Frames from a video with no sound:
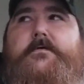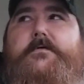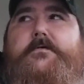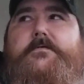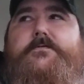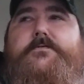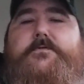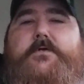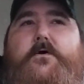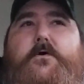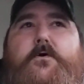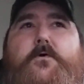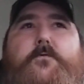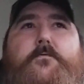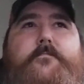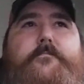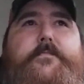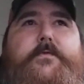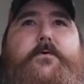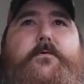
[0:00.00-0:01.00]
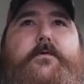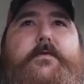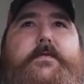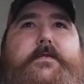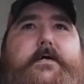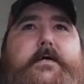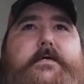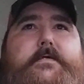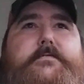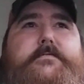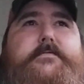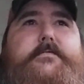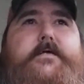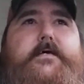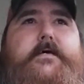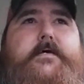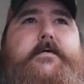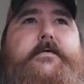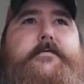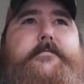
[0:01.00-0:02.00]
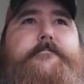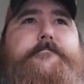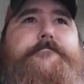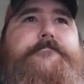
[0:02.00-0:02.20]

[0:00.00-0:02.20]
so the only thing I can say